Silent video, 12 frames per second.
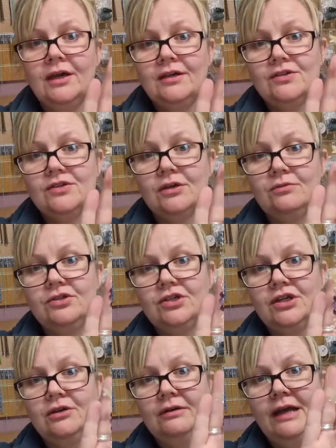So
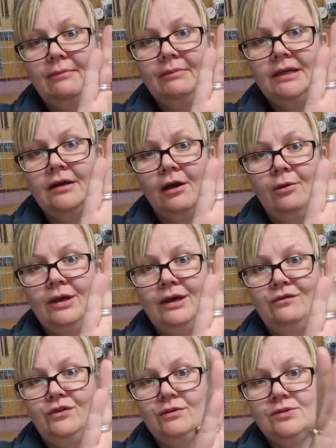do let me know
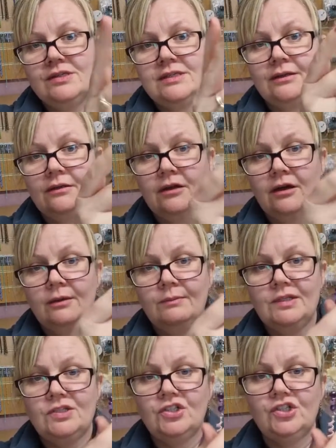if you'd still like me
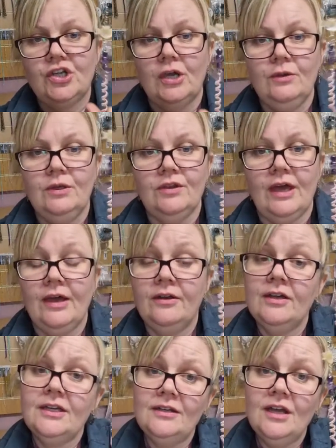to show you that, and
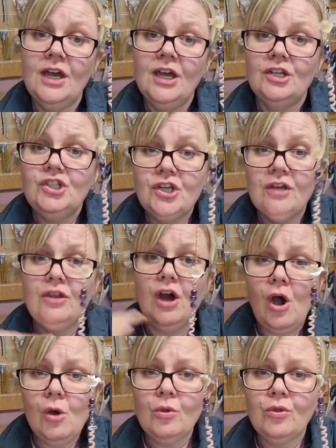I can show you the
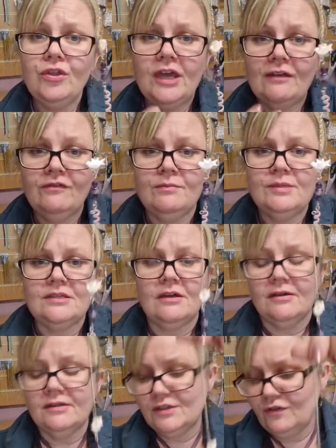whole thing from
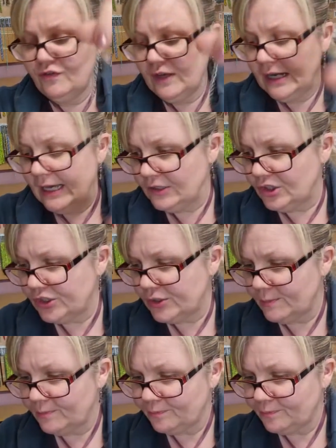start to finish.